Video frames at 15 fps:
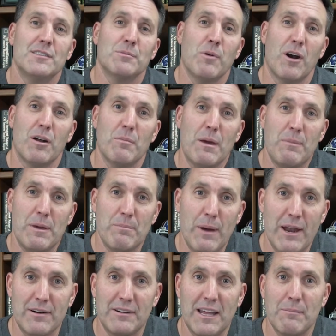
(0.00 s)
Tomorrow may be a
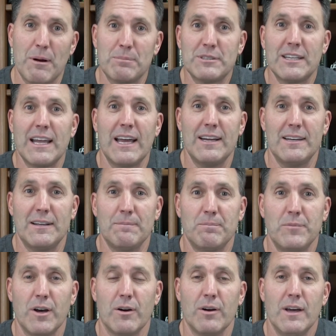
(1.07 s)
better day. I'm up to 90.
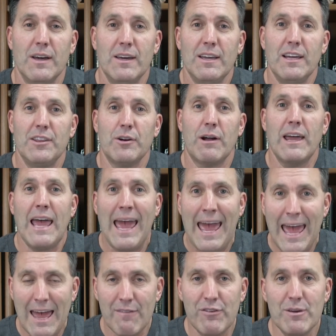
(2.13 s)
No, either I
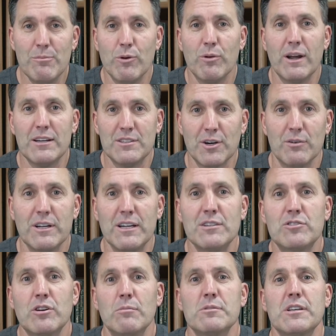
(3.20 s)
have him or I don't in
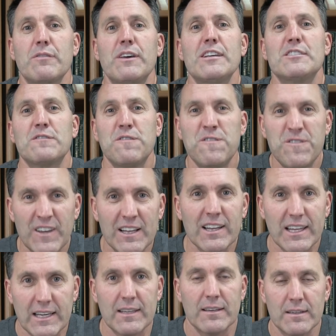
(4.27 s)
terms of his
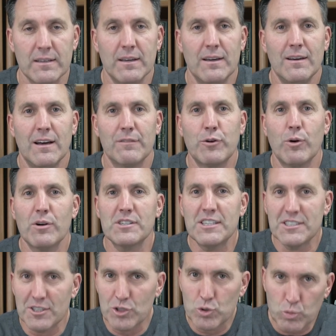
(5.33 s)
filling. Of course,
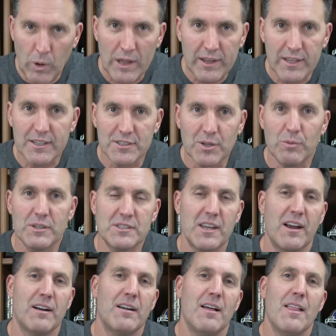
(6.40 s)
his indwelling is always
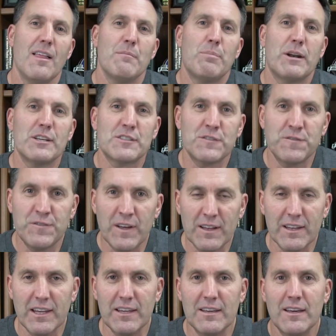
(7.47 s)
there, but his
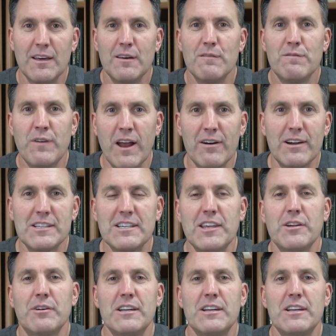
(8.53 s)
filling varies. Either